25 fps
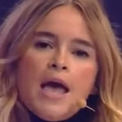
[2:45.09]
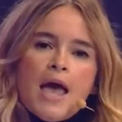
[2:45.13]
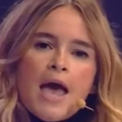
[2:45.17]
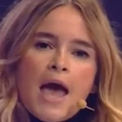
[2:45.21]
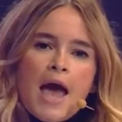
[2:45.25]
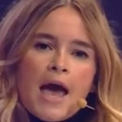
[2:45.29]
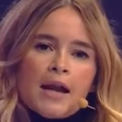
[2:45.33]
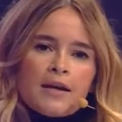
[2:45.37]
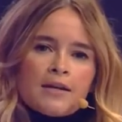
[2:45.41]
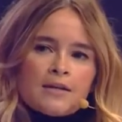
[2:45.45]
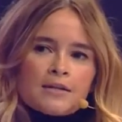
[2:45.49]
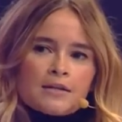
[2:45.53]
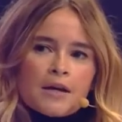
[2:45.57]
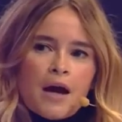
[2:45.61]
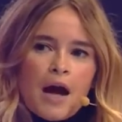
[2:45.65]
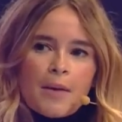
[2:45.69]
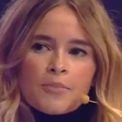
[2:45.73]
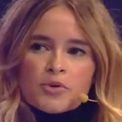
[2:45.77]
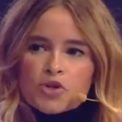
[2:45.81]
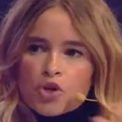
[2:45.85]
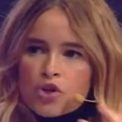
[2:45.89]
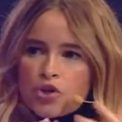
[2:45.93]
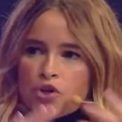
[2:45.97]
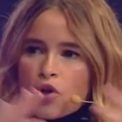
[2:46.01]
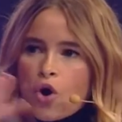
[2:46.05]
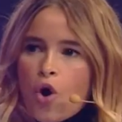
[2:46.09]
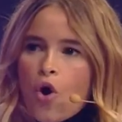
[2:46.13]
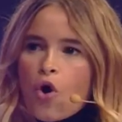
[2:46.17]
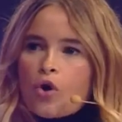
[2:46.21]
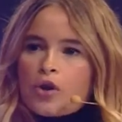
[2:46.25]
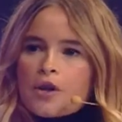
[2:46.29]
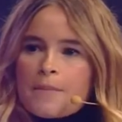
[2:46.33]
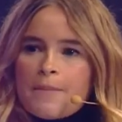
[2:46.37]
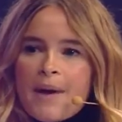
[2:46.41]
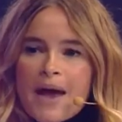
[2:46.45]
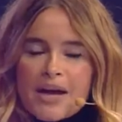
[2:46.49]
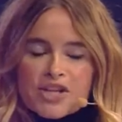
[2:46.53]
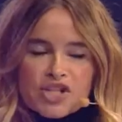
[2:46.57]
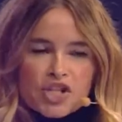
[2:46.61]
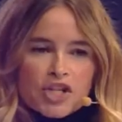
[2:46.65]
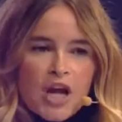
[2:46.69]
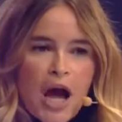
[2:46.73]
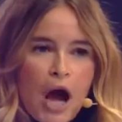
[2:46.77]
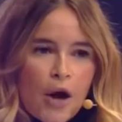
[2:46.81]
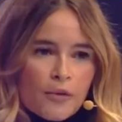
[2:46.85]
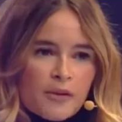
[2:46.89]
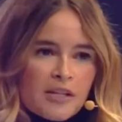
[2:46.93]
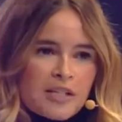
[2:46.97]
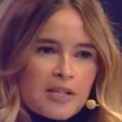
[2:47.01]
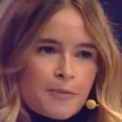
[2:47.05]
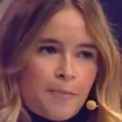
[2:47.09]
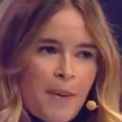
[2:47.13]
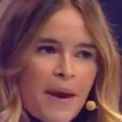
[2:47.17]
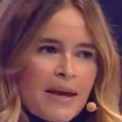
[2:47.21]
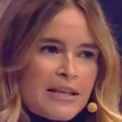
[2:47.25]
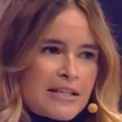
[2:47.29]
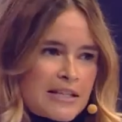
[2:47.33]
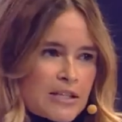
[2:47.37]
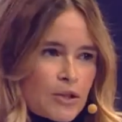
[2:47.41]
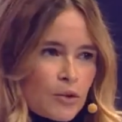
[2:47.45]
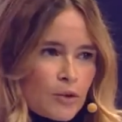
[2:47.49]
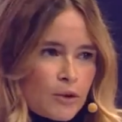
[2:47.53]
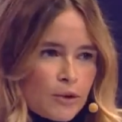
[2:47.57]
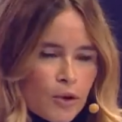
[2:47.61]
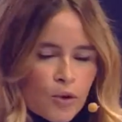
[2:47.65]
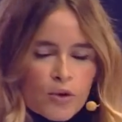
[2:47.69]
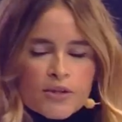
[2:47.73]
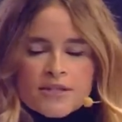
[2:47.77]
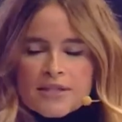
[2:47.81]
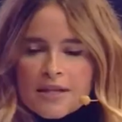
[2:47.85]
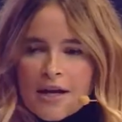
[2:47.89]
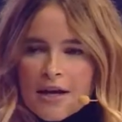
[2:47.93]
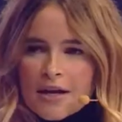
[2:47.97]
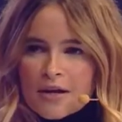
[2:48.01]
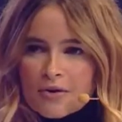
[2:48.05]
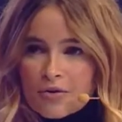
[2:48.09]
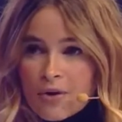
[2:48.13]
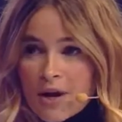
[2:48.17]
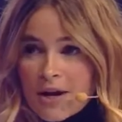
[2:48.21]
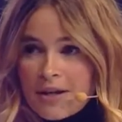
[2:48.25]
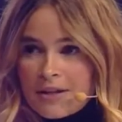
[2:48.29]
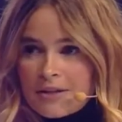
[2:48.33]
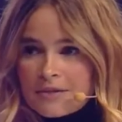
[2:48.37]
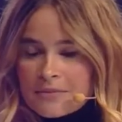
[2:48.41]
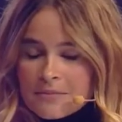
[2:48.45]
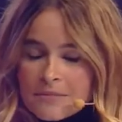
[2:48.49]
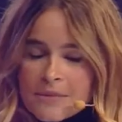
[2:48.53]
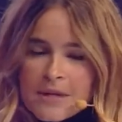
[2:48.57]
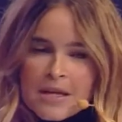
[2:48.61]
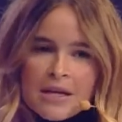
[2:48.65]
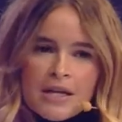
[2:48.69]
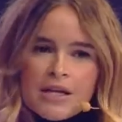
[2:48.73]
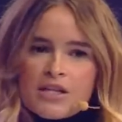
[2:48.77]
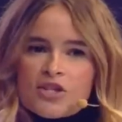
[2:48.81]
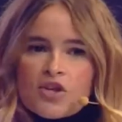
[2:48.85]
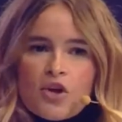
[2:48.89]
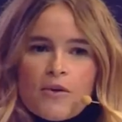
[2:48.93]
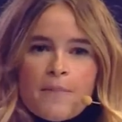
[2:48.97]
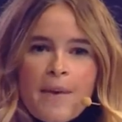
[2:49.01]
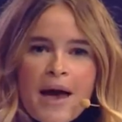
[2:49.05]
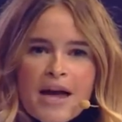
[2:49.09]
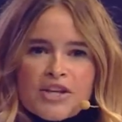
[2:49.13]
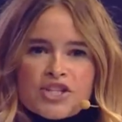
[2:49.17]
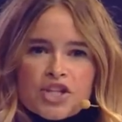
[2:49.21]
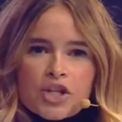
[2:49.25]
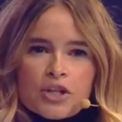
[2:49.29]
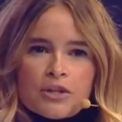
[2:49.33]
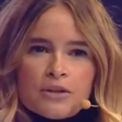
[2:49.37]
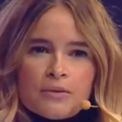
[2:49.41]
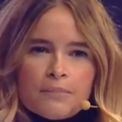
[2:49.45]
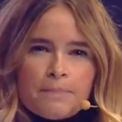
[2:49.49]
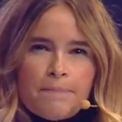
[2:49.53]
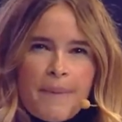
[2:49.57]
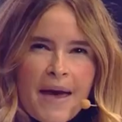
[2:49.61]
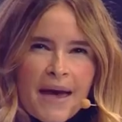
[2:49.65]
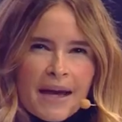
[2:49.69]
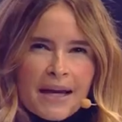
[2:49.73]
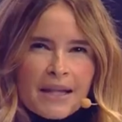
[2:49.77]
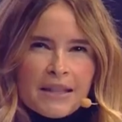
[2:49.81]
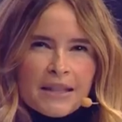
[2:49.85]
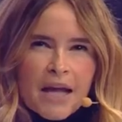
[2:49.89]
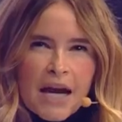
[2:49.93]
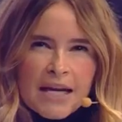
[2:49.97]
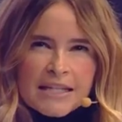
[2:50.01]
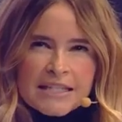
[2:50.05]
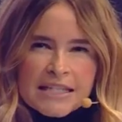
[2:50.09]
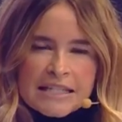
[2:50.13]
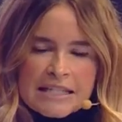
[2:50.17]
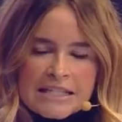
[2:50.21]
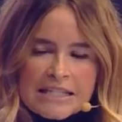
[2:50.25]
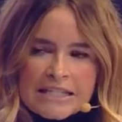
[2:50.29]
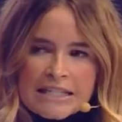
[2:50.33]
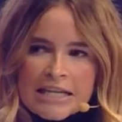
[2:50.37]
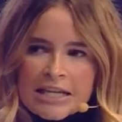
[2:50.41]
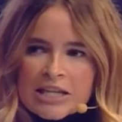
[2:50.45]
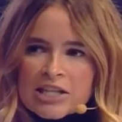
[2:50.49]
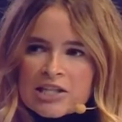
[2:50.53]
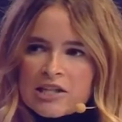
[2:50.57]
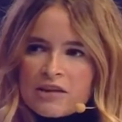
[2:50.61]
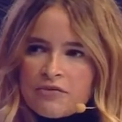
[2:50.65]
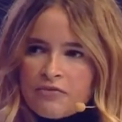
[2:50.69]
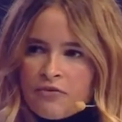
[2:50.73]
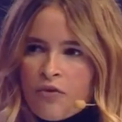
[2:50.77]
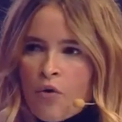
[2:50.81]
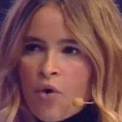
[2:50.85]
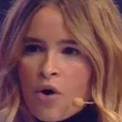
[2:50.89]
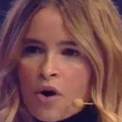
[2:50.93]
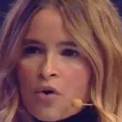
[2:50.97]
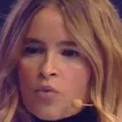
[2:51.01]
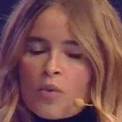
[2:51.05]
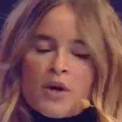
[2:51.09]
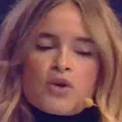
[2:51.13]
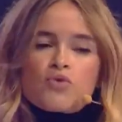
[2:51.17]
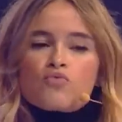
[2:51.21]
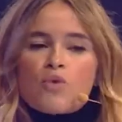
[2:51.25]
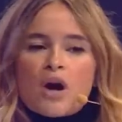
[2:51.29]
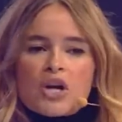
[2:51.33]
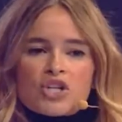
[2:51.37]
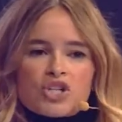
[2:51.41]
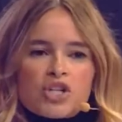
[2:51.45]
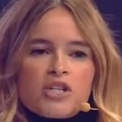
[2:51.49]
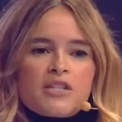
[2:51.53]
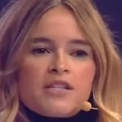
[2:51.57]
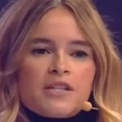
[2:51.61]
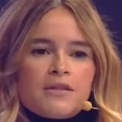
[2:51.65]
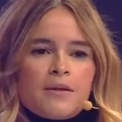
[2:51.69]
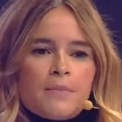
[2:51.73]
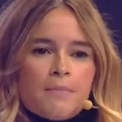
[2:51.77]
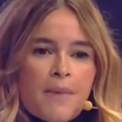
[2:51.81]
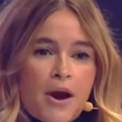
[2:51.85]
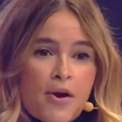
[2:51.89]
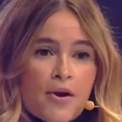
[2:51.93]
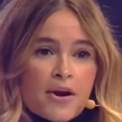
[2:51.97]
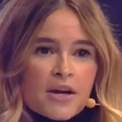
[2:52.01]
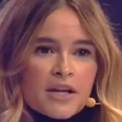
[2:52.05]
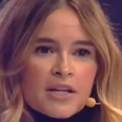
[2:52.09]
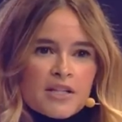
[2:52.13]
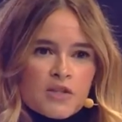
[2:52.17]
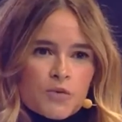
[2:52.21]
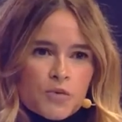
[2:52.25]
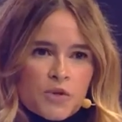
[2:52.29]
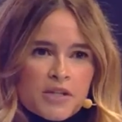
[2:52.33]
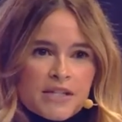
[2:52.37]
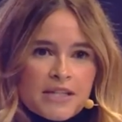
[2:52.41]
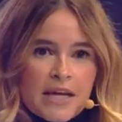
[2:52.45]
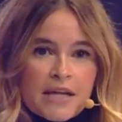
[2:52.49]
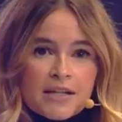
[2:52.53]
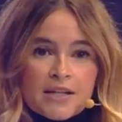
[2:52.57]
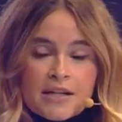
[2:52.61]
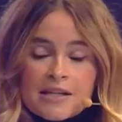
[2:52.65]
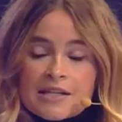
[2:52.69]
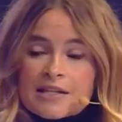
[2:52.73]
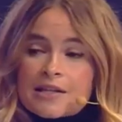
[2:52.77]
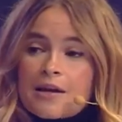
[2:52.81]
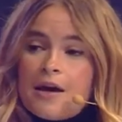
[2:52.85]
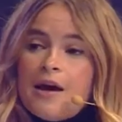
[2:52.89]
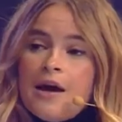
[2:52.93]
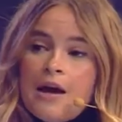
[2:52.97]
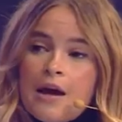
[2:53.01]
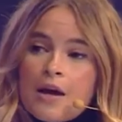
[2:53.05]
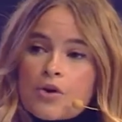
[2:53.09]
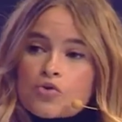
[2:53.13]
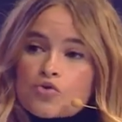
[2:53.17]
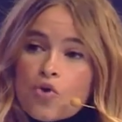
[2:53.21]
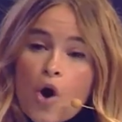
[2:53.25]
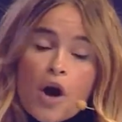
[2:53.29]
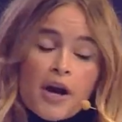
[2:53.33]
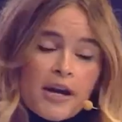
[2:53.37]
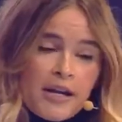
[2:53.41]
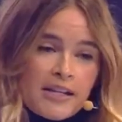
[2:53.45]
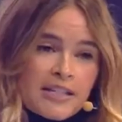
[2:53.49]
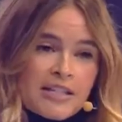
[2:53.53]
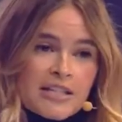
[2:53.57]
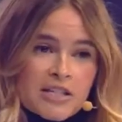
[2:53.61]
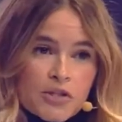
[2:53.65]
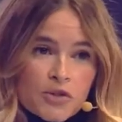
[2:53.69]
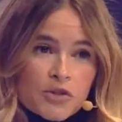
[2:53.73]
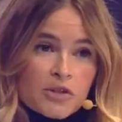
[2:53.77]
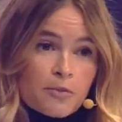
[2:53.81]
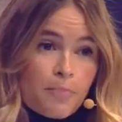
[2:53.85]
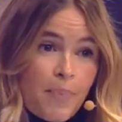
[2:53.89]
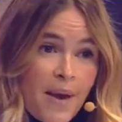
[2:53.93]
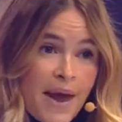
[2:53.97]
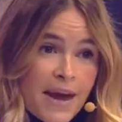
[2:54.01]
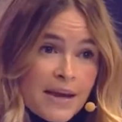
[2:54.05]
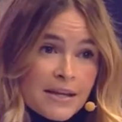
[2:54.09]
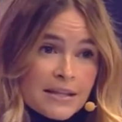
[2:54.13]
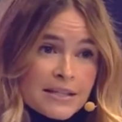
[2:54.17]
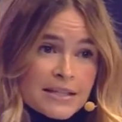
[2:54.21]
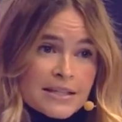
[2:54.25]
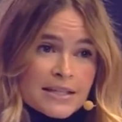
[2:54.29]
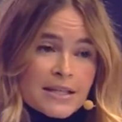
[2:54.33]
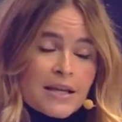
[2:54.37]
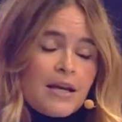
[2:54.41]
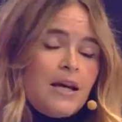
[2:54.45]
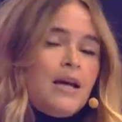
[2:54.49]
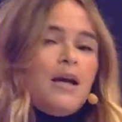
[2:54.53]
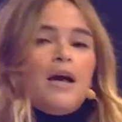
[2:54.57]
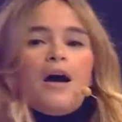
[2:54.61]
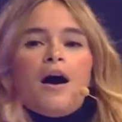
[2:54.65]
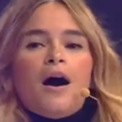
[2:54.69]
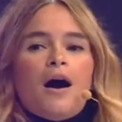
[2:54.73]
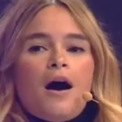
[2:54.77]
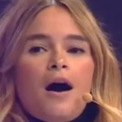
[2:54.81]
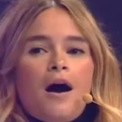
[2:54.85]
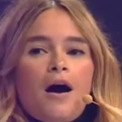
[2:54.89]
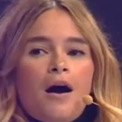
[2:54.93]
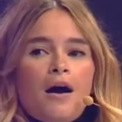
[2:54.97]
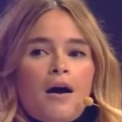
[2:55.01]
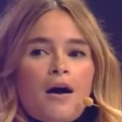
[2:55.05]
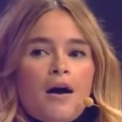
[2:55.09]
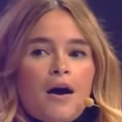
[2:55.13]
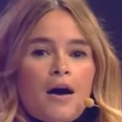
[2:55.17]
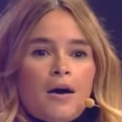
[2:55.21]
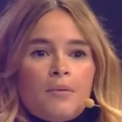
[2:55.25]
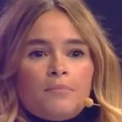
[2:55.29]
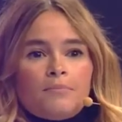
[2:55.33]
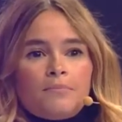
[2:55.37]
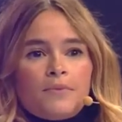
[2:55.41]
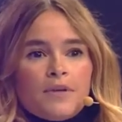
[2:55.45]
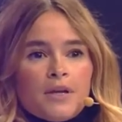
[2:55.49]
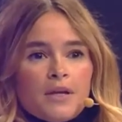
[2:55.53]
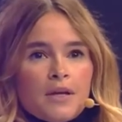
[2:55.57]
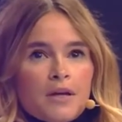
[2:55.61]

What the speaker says: And I'm sure you all imagine how the spacesuit looks like, right? So imagine, back in 1964, when Russians and Americans were sending rockets to space, one